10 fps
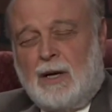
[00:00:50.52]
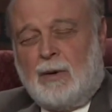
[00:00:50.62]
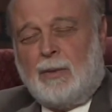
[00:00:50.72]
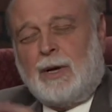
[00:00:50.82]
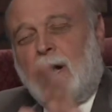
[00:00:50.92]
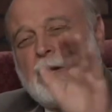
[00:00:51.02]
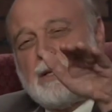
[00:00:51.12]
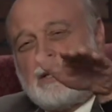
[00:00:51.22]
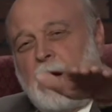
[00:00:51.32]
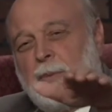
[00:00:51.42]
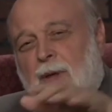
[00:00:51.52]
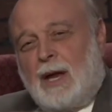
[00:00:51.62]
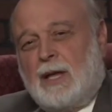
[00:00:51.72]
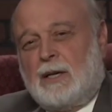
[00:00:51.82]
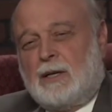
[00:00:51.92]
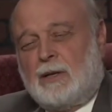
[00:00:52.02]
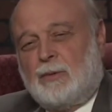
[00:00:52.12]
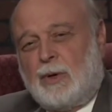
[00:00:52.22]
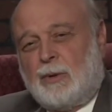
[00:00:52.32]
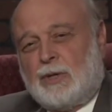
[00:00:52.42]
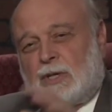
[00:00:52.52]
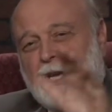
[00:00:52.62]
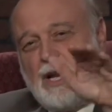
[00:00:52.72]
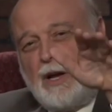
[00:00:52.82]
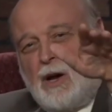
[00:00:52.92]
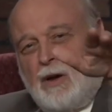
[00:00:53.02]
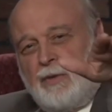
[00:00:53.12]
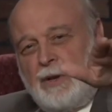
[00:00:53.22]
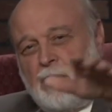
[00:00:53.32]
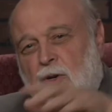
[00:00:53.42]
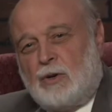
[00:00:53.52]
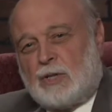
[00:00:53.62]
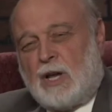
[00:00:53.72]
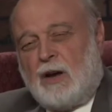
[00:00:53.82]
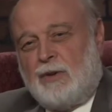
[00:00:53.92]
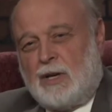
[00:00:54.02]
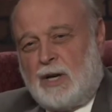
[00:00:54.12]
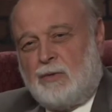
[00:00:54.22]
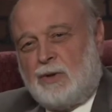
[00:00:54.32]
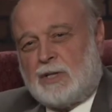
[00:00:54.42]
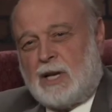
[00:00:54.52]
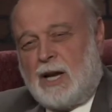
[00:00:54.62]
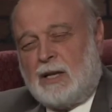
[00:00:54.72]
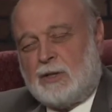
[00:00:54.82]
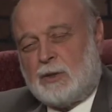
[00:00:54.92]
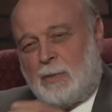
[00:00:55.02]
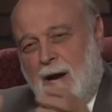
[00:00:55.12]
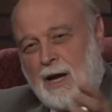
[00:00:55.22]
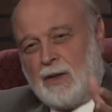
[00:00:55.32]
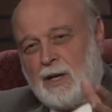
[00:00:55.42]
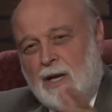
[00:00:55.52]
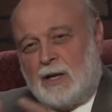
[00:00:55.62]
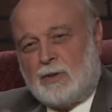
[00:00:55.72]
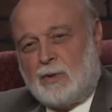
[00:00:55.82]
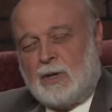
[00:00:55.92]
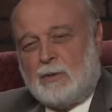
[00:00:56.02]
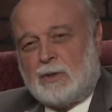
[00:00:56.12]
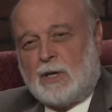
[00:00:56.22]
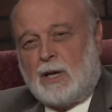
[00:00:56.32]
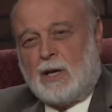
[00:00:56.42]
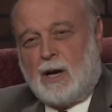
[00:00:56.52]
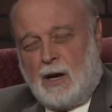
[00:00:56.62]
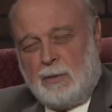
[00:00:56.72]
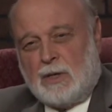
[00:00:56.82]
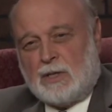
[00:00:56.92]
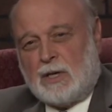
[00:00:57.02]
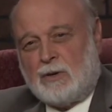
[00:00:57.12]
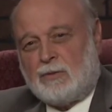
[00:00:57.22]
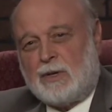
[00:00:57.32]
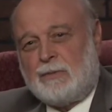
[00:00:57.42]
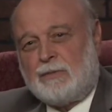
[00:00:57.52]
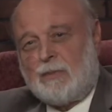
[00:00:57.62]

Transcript: When we got to the top of that hill, we were just heading off into the Yugoslavian countryside. This is back in the days when it was a communist country.